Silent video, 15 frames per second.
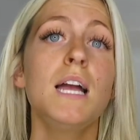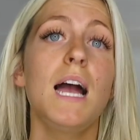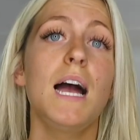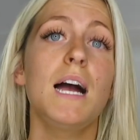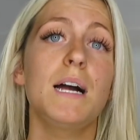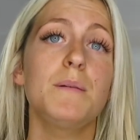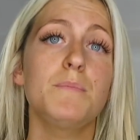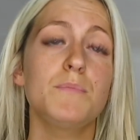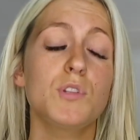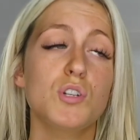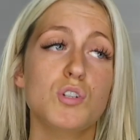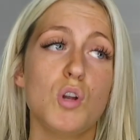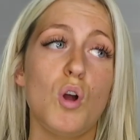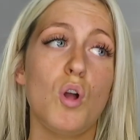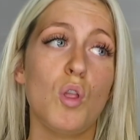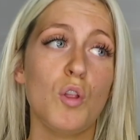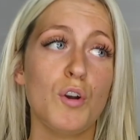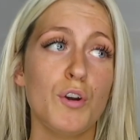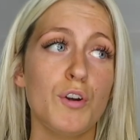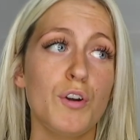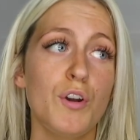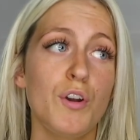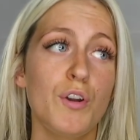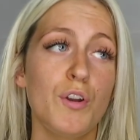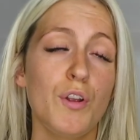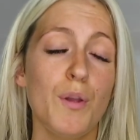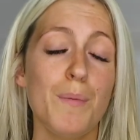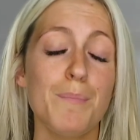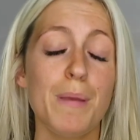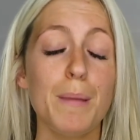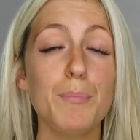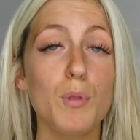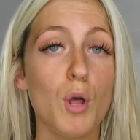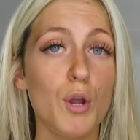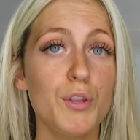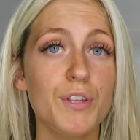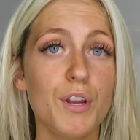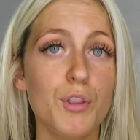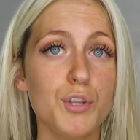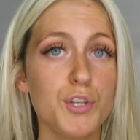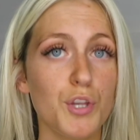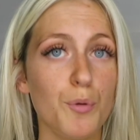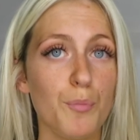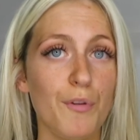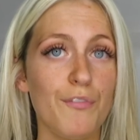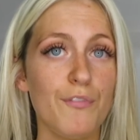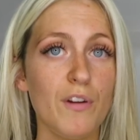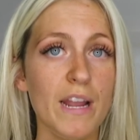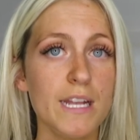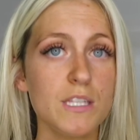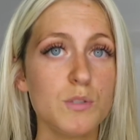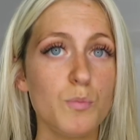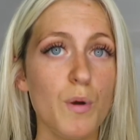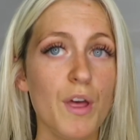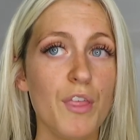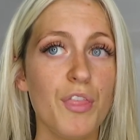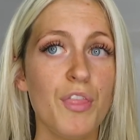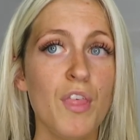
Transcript: There's other people out there that you can be friends with.